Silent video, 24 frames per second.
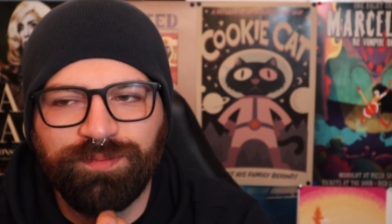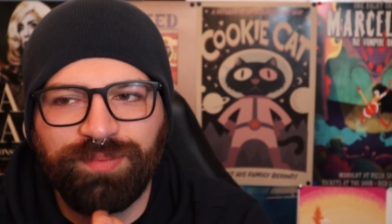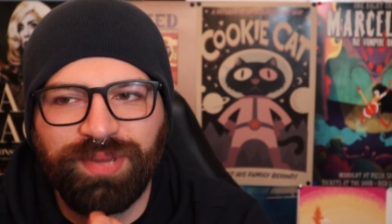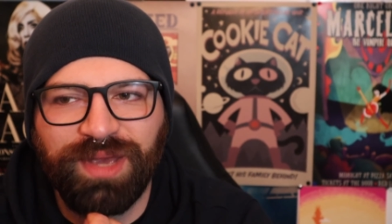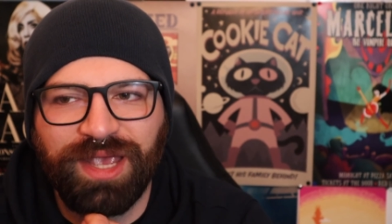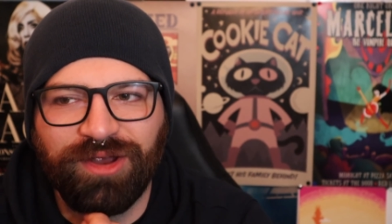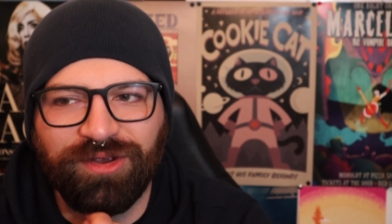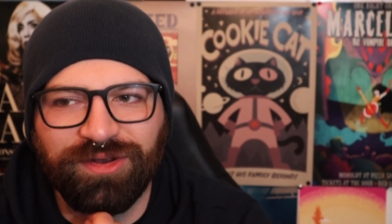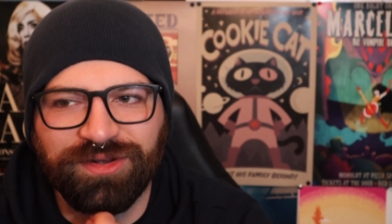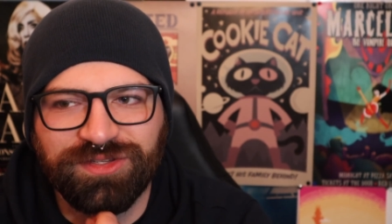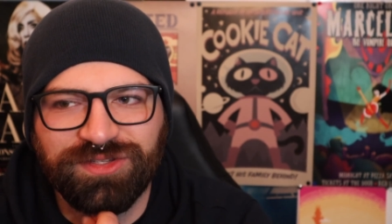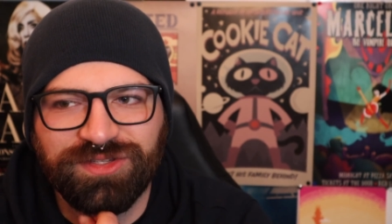
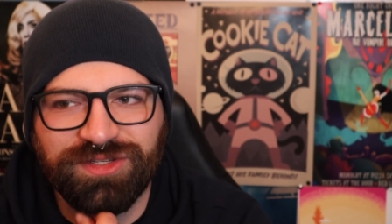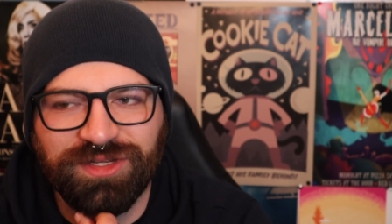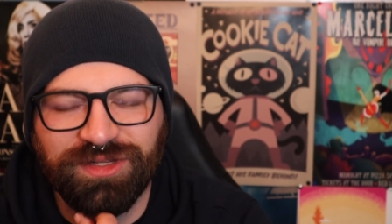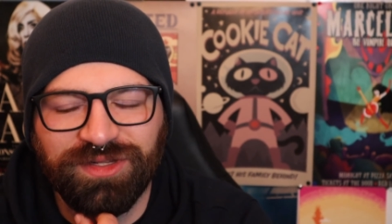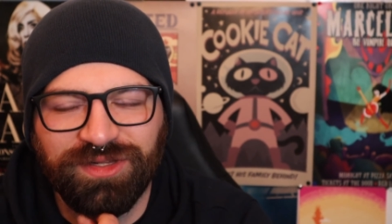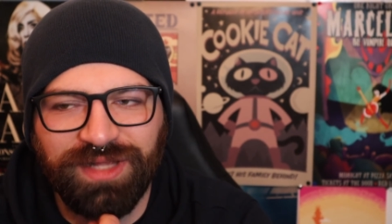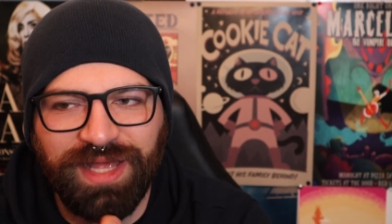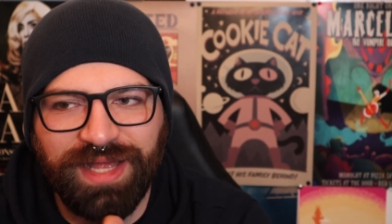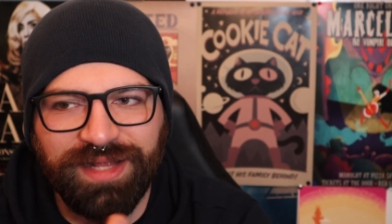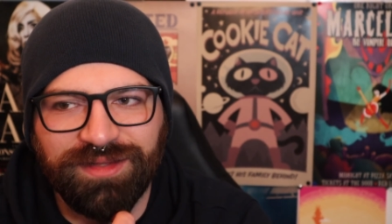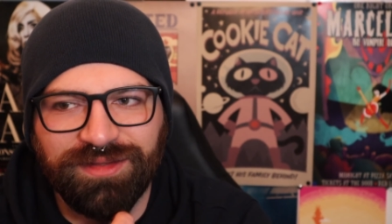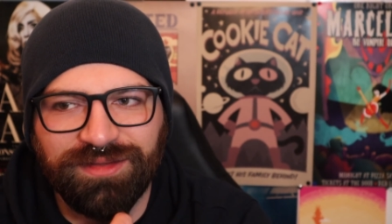parents to
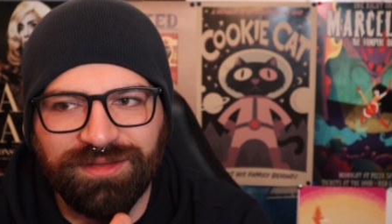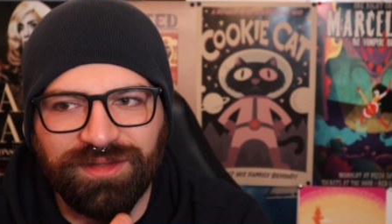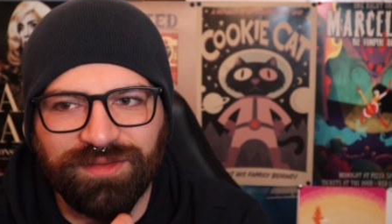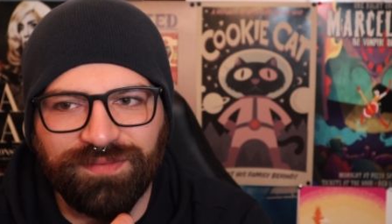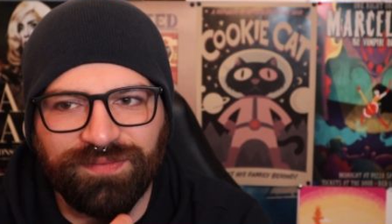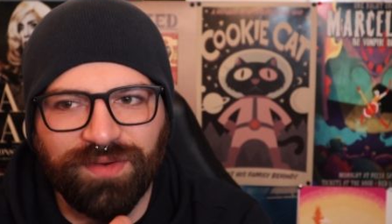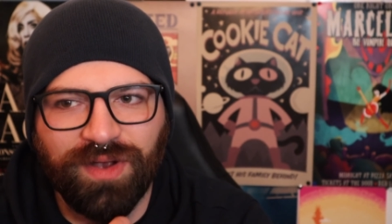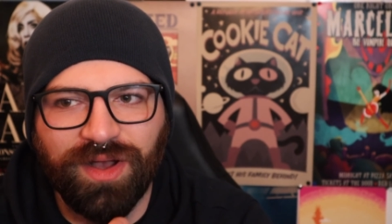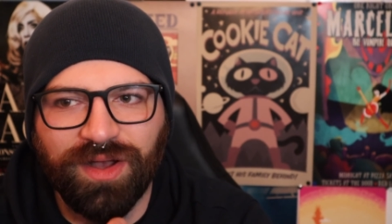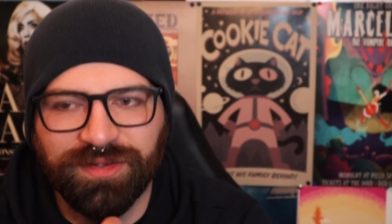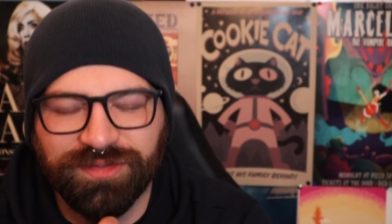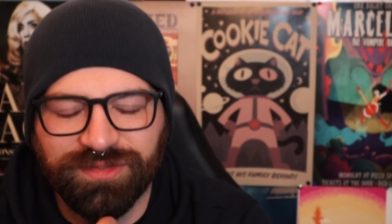let the
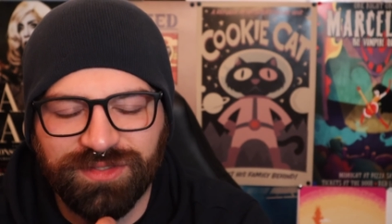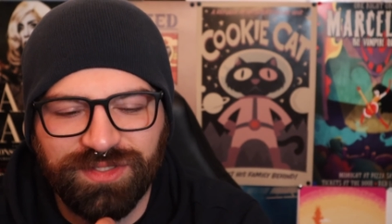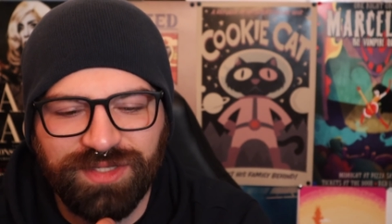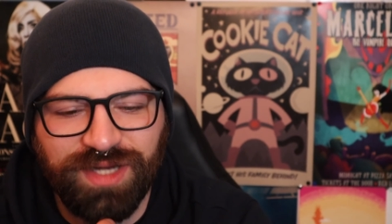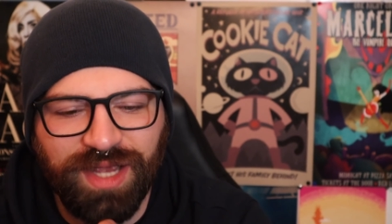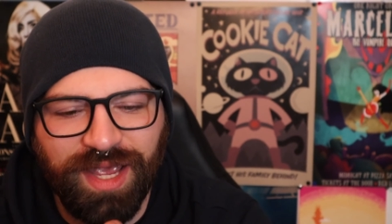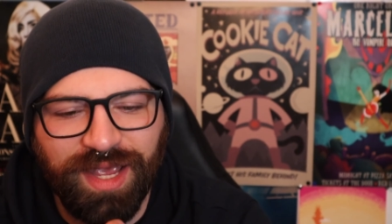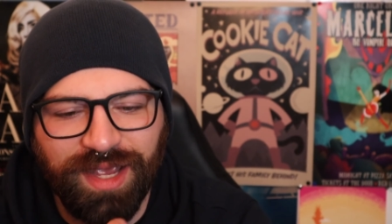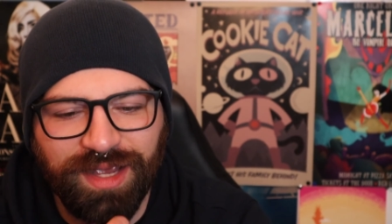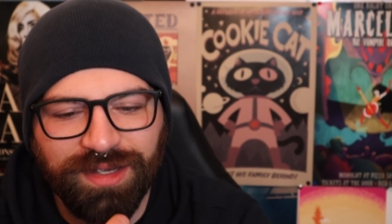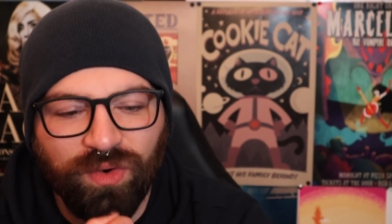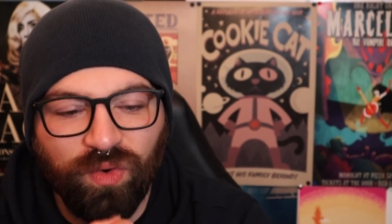frogs
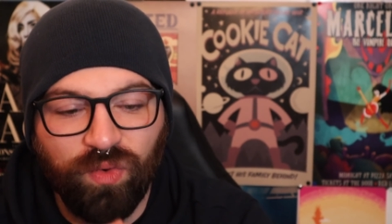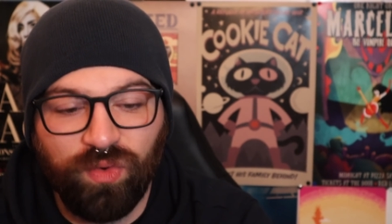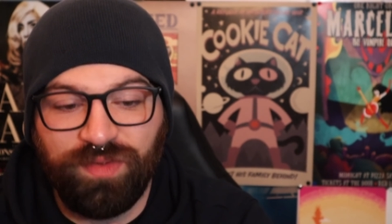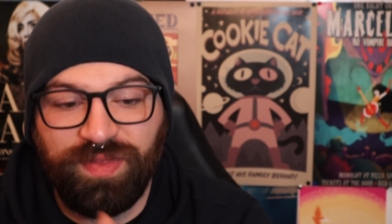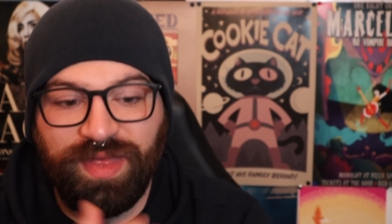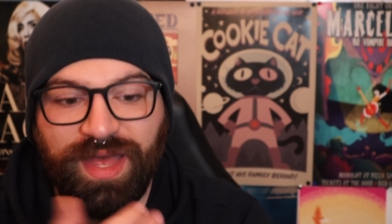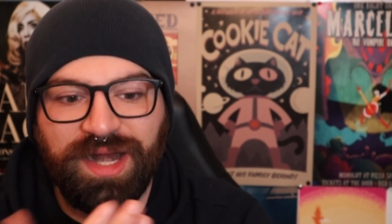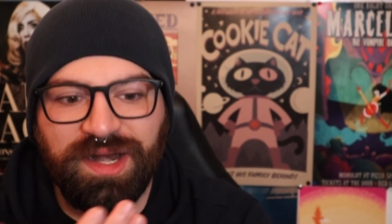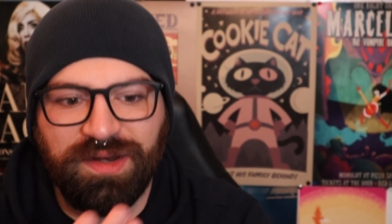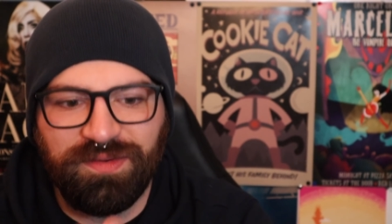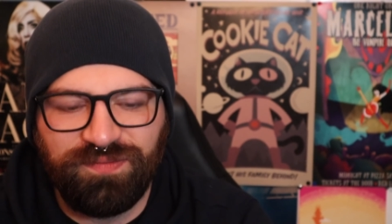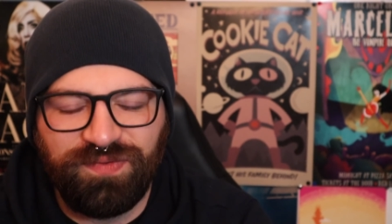stay or
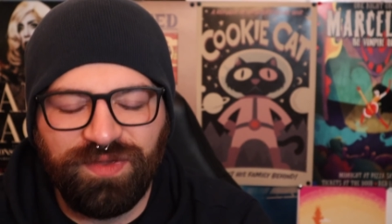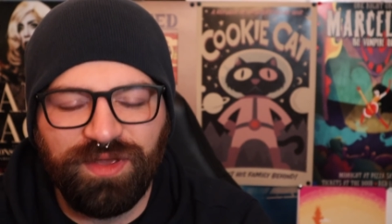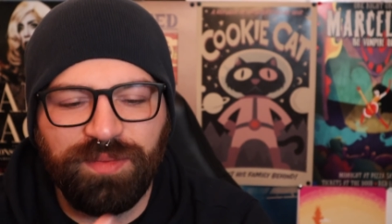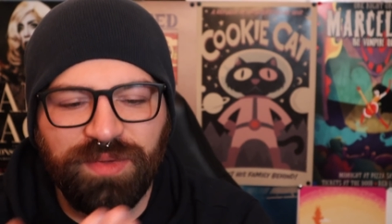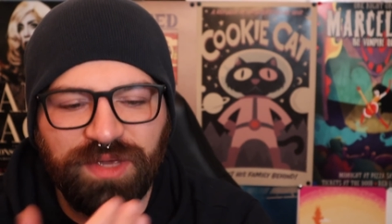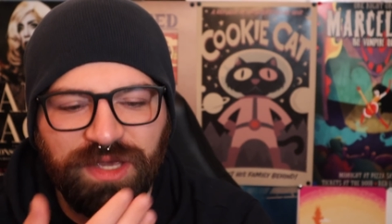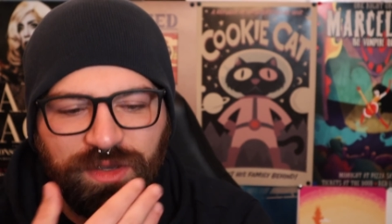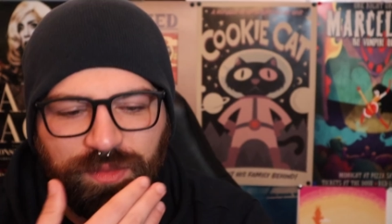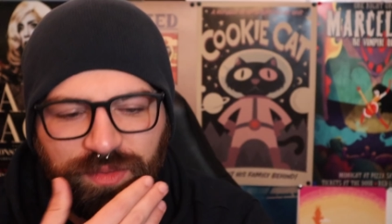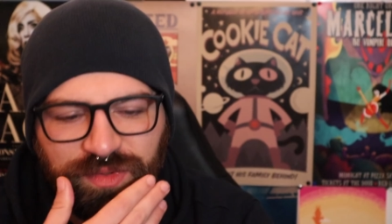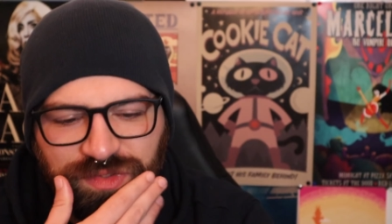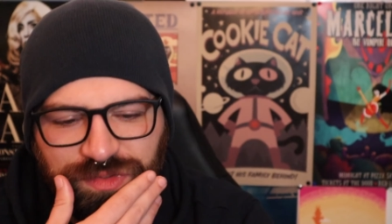that
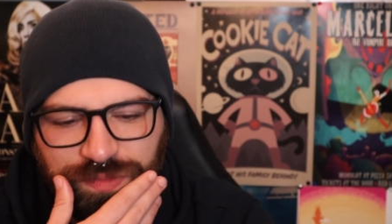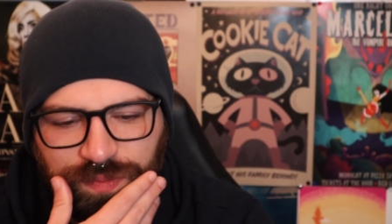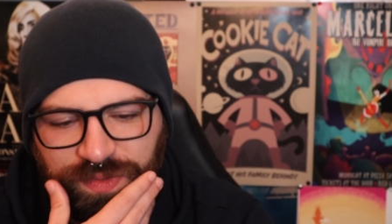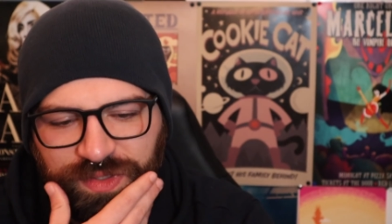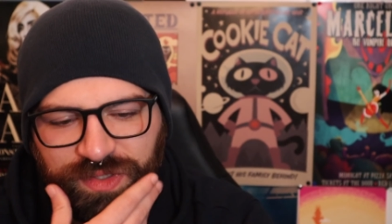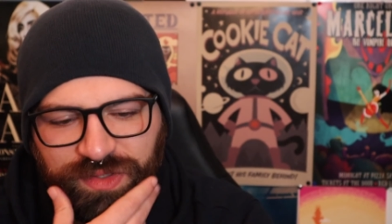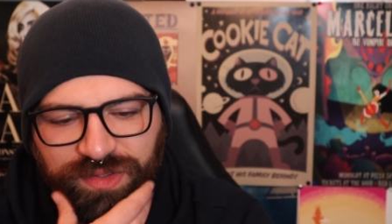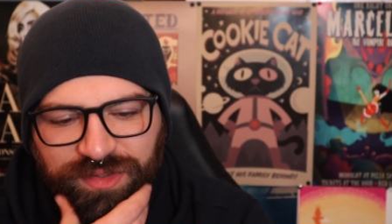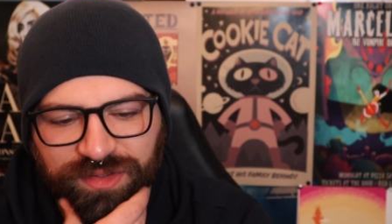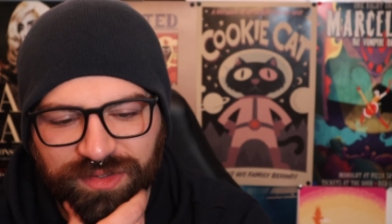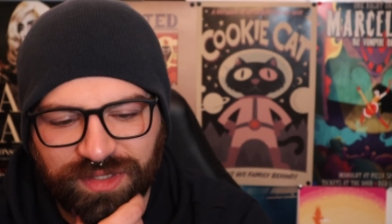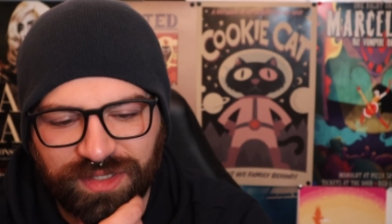Amphibia was
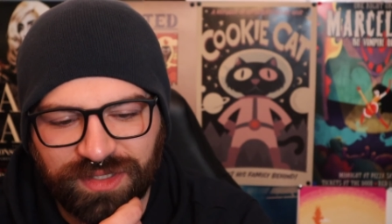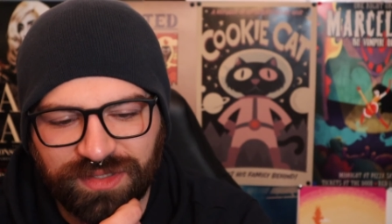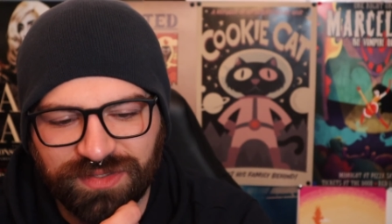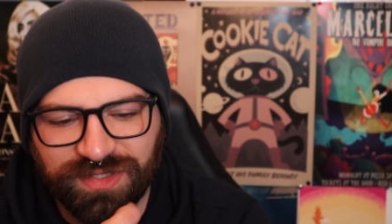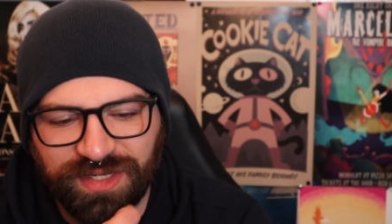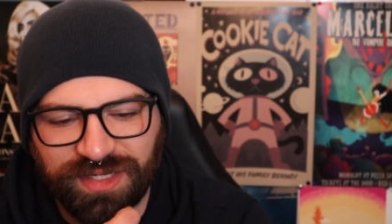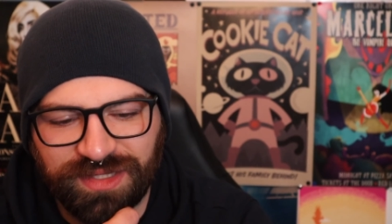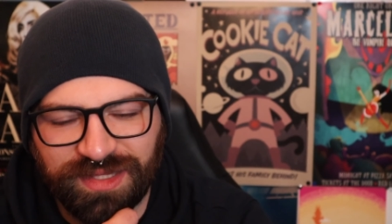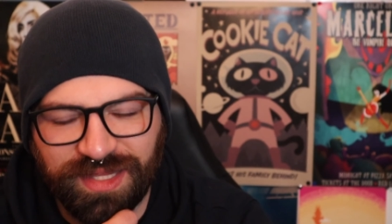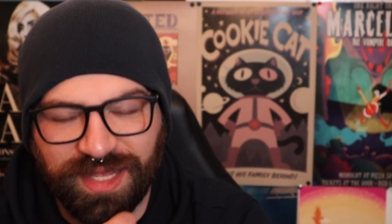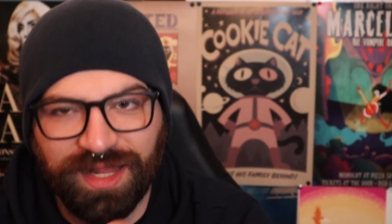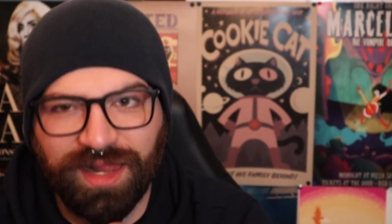real and things
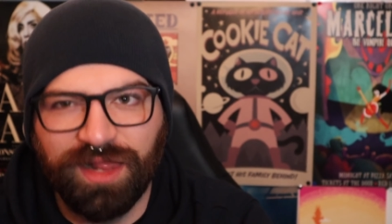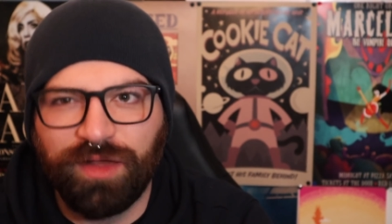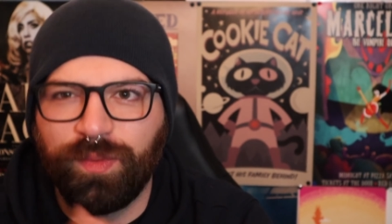like that.